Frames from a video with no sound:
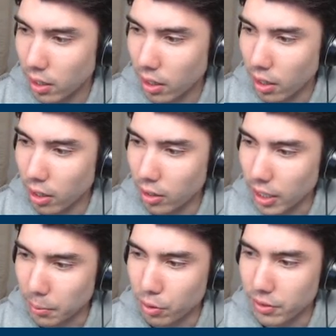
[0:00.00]
Oh,
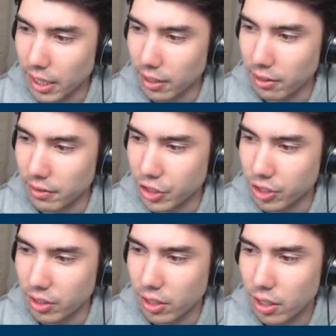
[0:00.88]
like move down a
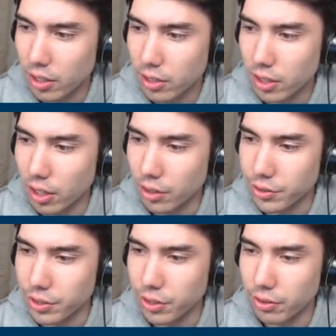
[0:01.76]
division. No,
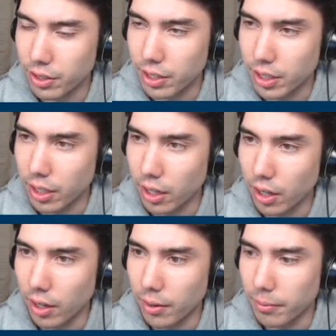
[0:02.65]
so
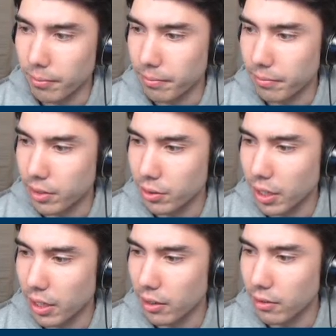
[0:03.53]
you
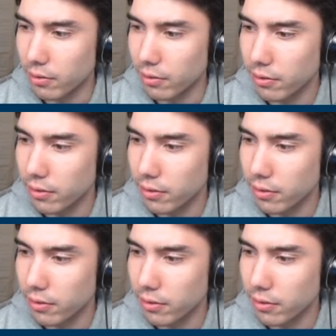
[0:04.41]
have